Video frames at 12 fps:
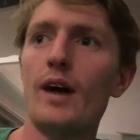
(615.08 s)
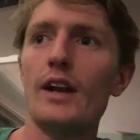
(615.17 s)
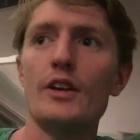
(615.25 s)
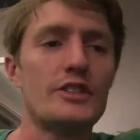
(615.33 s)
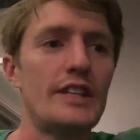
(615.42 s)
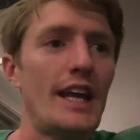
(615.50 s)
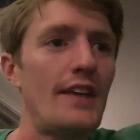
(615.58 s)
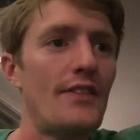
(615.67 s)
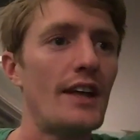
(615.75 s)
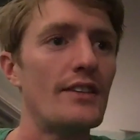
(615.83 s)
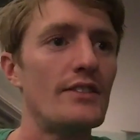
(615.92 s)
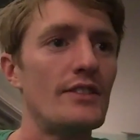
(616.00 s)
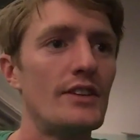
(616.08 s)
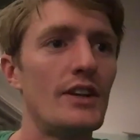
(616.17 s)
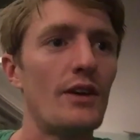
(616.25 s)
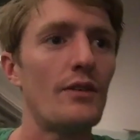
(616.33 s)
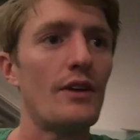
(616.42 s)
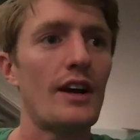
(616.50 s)
understand that, you
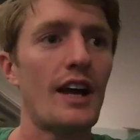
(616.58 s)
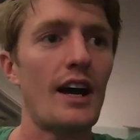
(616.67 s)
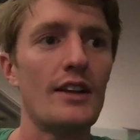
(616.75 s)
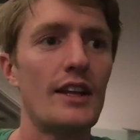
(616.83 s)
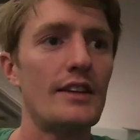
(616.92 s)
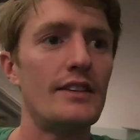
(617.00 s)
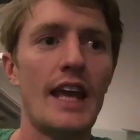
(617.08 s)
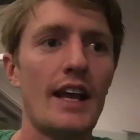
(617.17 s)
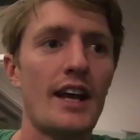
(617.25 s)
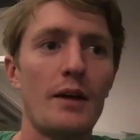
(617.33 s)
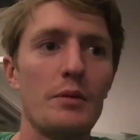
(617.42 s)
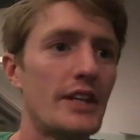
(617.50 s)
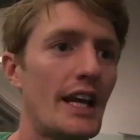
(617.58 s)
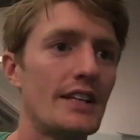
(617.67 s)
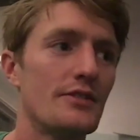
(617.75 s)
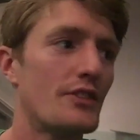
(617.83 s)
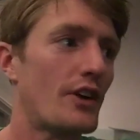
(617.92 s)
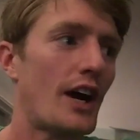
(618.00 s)
know, a couple of
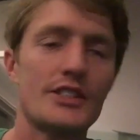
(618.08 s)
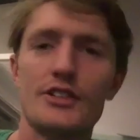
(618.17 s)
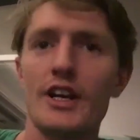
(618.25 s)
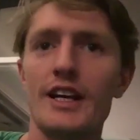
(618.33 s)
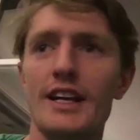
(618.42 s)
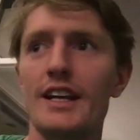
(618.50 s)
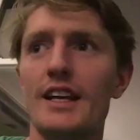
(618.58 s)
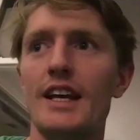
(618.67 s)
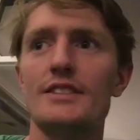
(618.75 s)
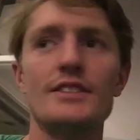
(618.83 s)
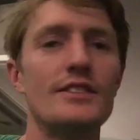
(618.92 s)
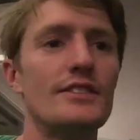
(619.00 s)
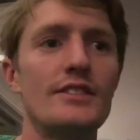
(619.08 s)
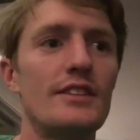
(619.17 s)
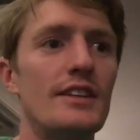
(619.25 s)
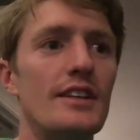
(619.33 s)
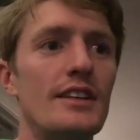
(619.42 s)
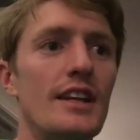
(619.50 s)
days of cross training isn't,
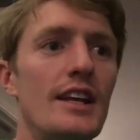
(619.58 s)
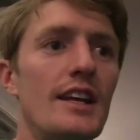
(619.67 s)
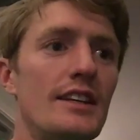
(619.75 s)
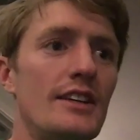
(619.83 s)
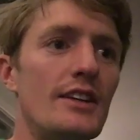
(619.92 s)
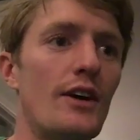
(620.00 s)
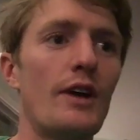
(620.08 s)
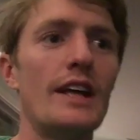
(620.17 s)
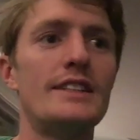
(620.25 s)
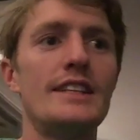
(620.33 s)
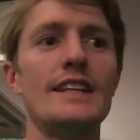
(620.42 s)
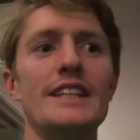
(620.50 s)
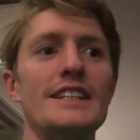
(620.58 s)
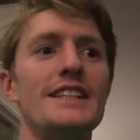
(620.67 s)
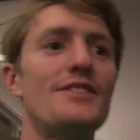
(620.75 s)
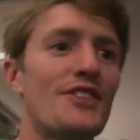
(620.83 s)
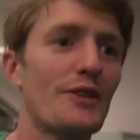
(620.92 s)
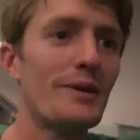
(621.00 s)
you know, it's
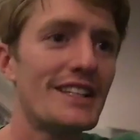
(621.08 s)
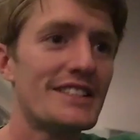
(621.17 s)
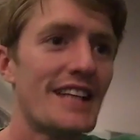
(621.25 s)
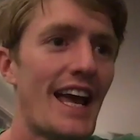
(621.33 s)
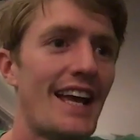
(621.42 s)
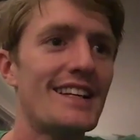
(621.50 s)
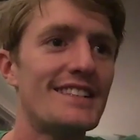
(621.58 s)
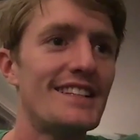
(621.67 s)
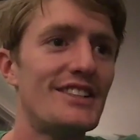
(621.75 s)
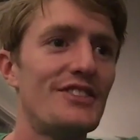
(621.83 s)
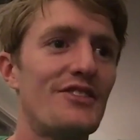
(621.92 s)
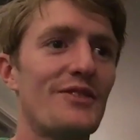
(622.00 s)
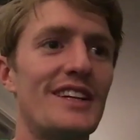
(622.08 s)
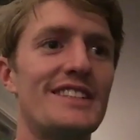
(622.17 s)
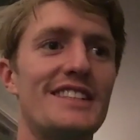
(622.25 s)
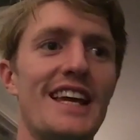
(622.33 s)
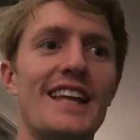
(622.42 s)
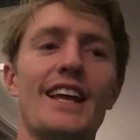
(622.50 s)
easy for me to say it. It's easy for me to
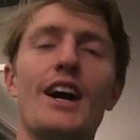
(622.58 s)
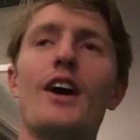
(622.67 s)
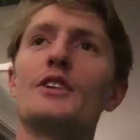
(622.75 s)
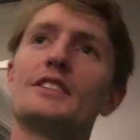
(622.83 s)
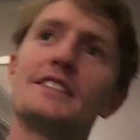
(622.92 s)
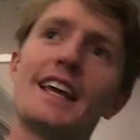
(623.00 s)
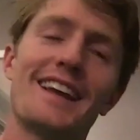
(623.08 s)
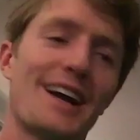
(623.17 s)
say like, oh, just take a